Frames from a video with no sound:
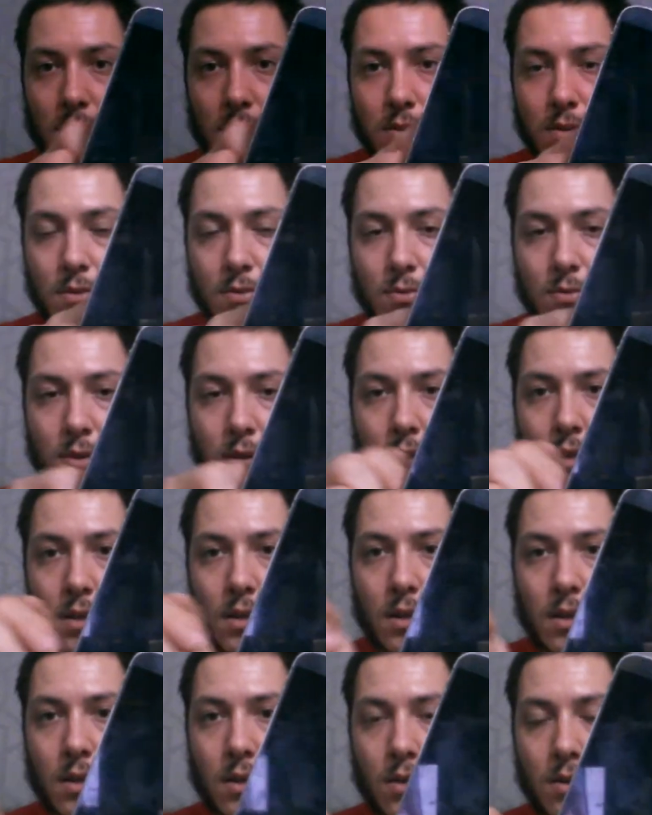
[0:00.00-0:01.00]
and
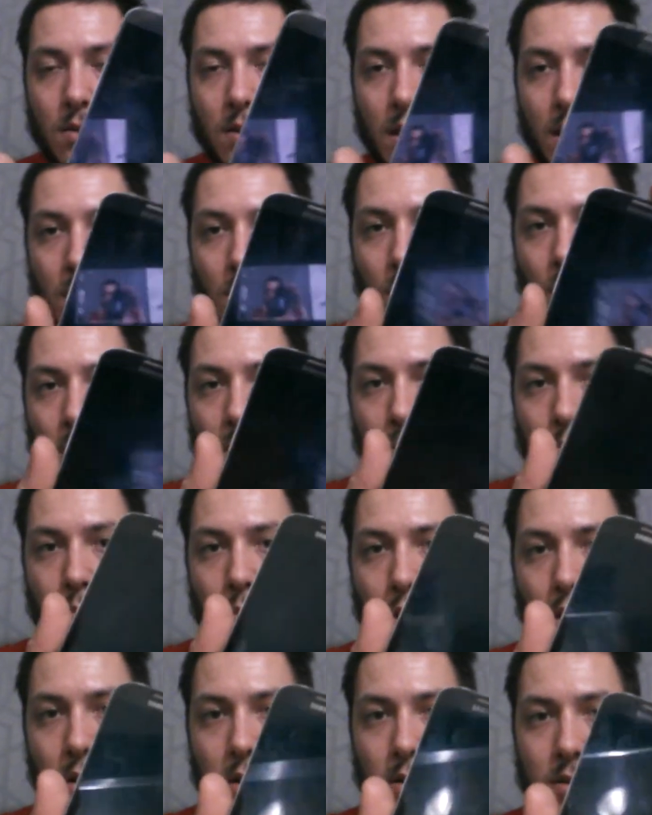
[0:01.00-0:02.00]
you take it all
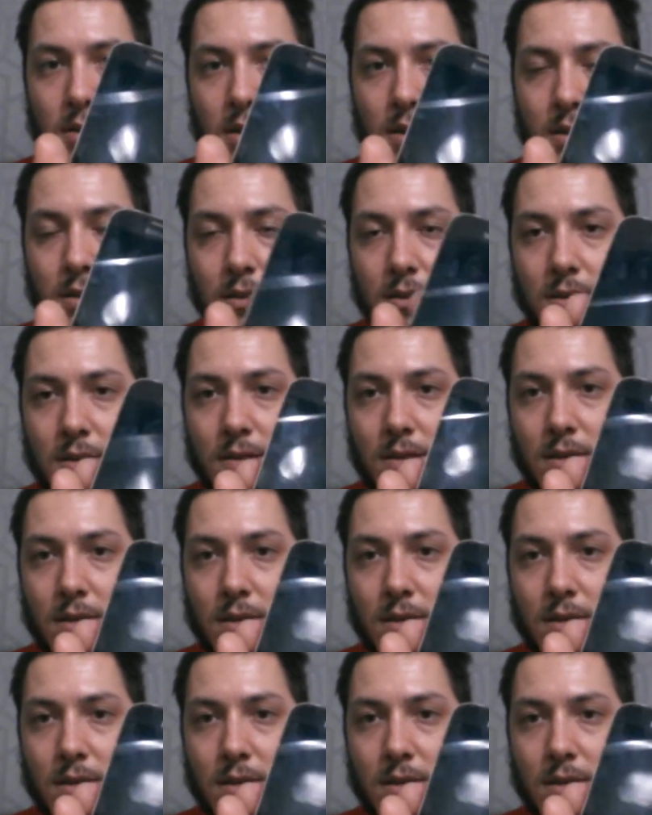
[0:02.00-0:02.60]
apart and